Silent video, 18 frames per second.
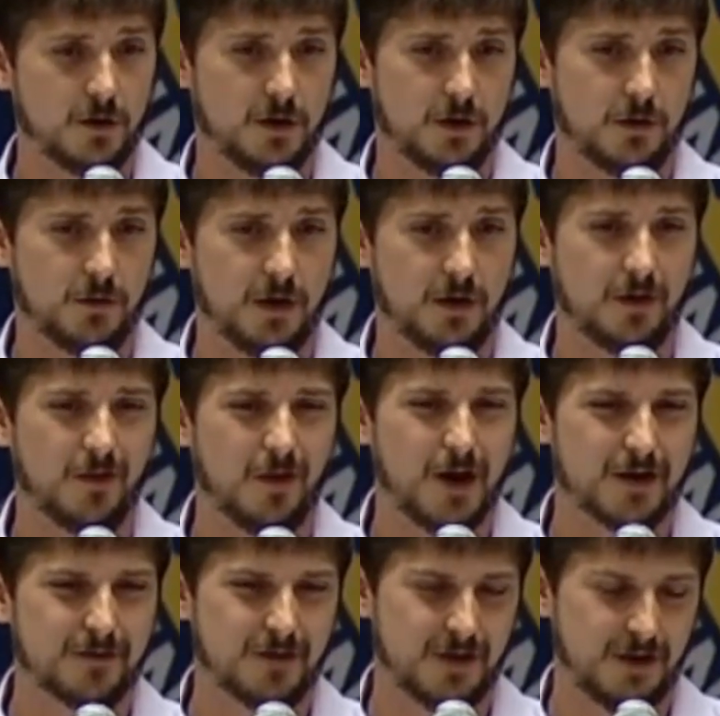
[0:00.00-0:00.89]
You know, a
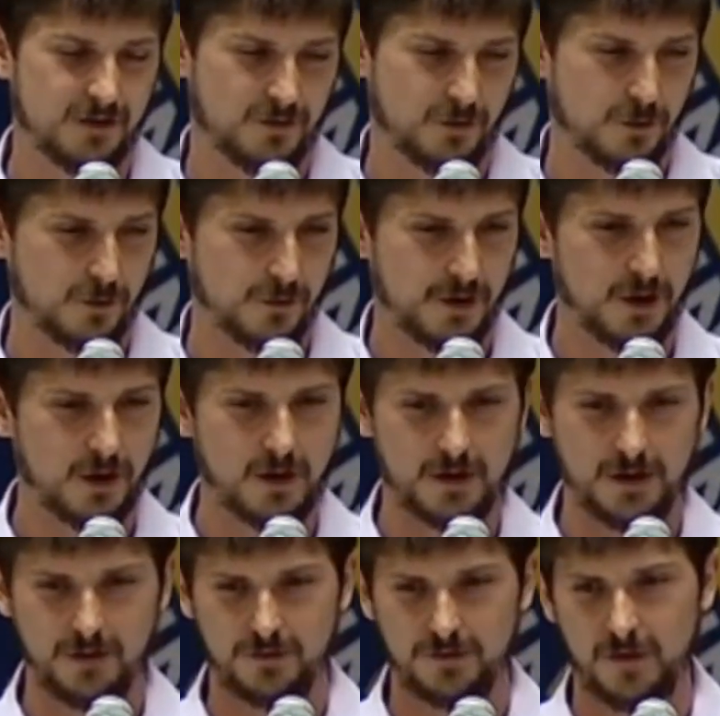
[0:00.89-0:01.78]
lot of it is early
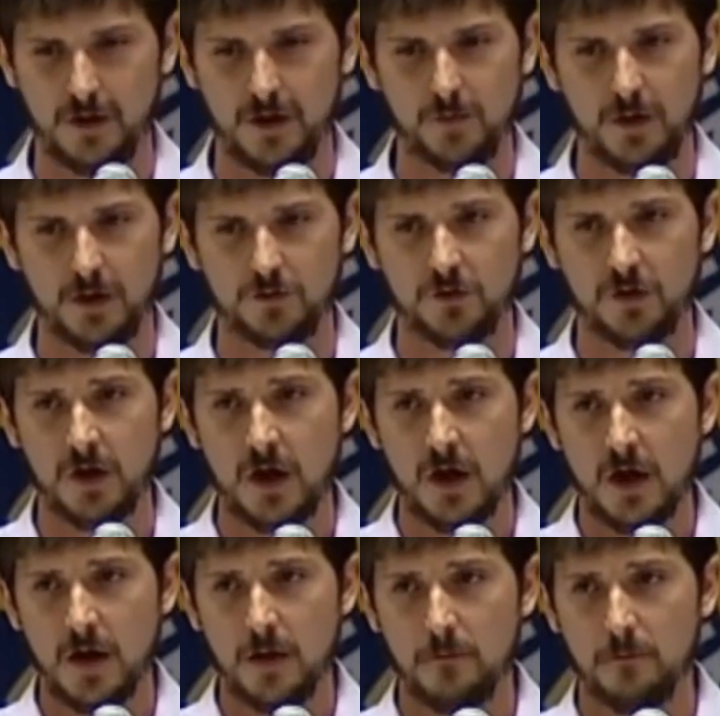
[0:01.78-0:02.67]
on is very much
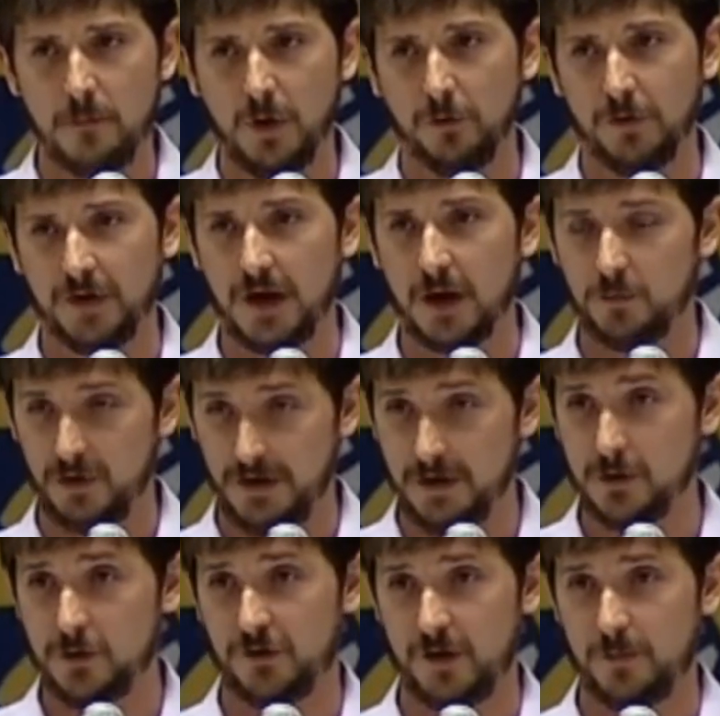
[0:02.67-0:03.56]
building up
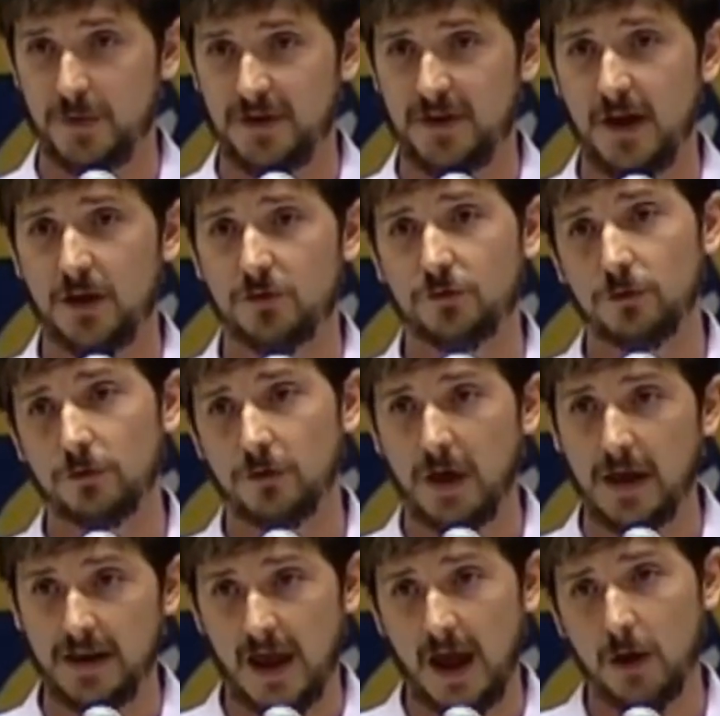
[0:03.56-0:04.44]
leadership potential,
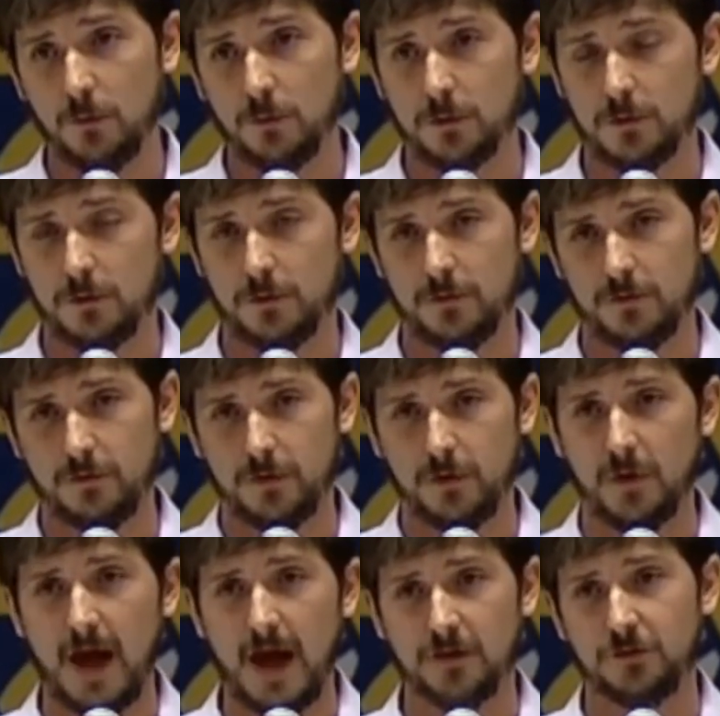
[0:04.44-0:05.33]
and now
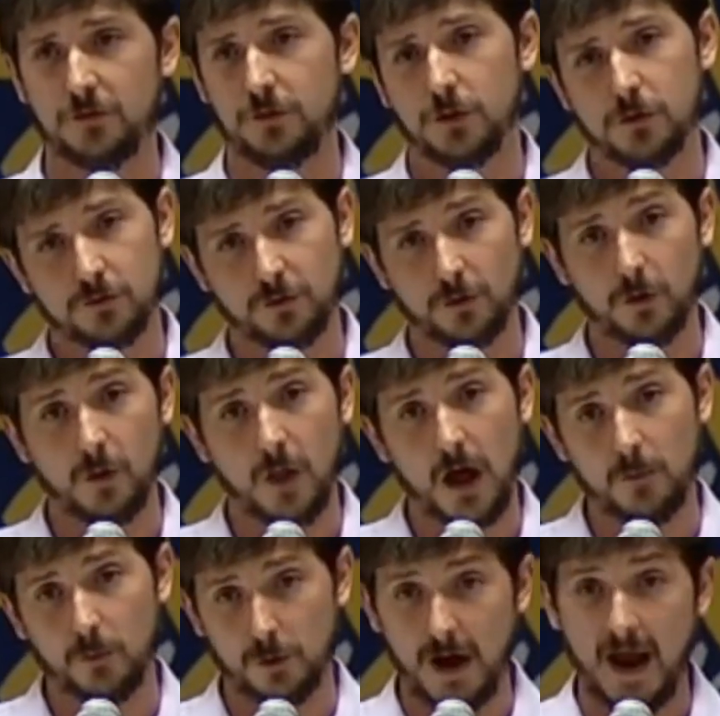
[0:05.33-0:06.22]
the last 2 years are a
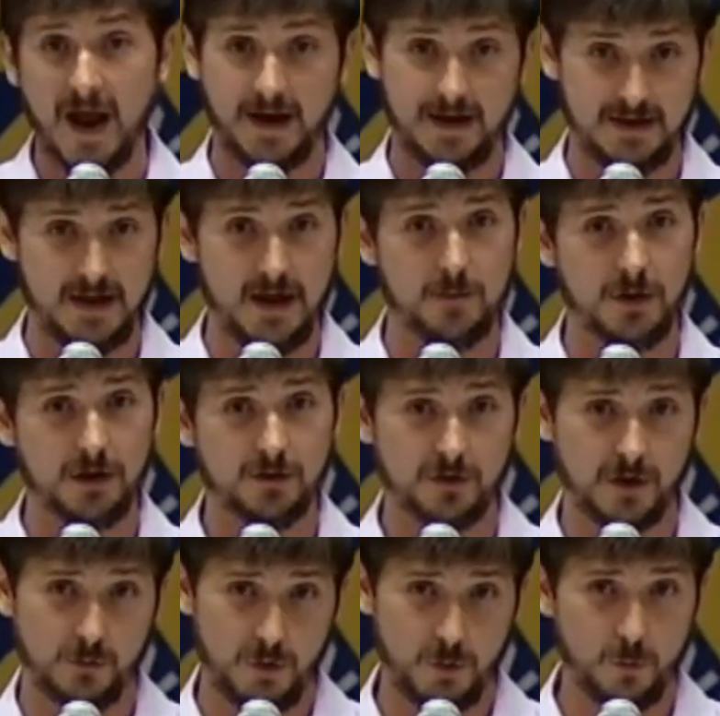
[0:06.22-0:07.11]
lot more
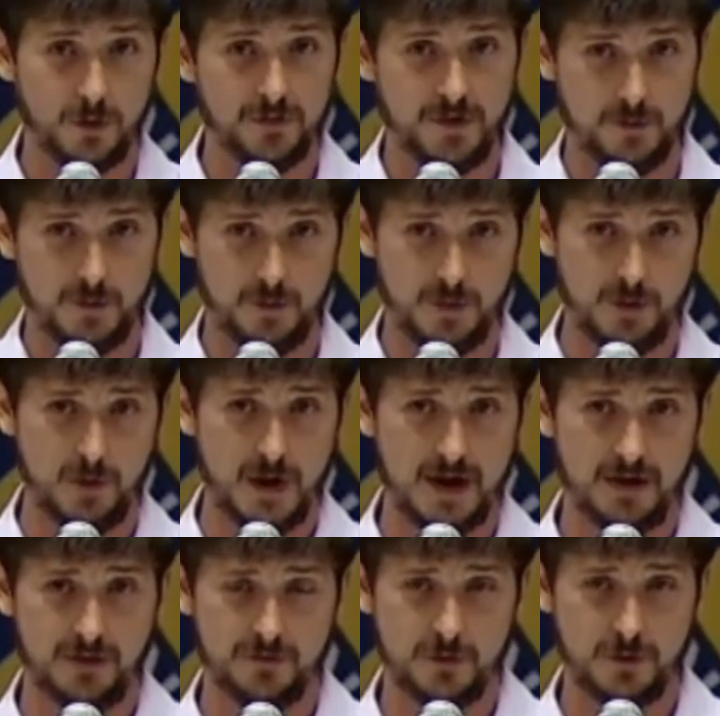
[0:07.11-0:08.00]
academics, like we want them to be
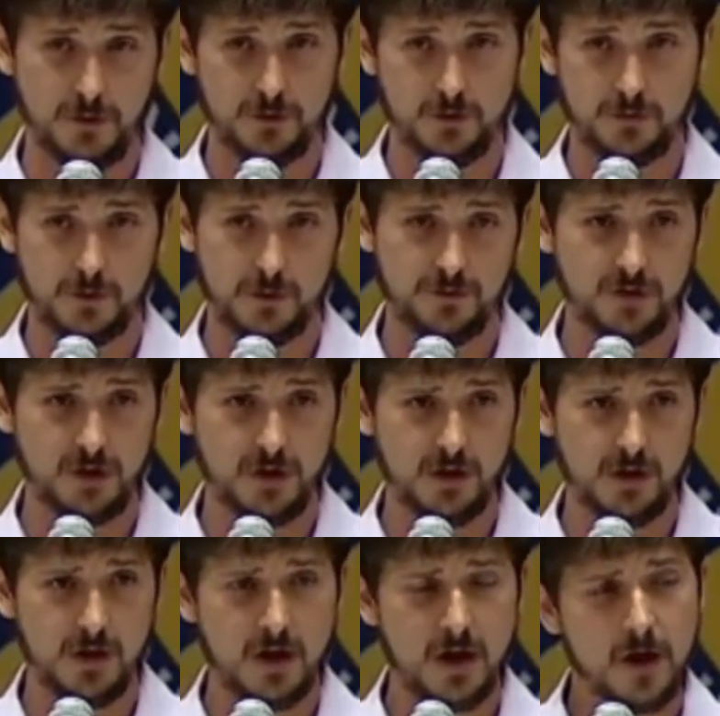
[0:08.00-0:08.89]
ready for
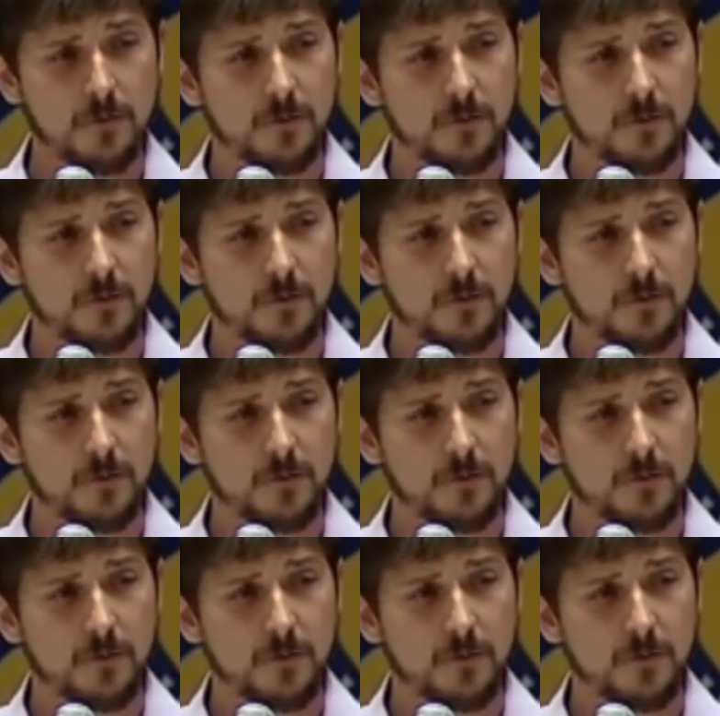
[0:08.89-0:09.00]
university.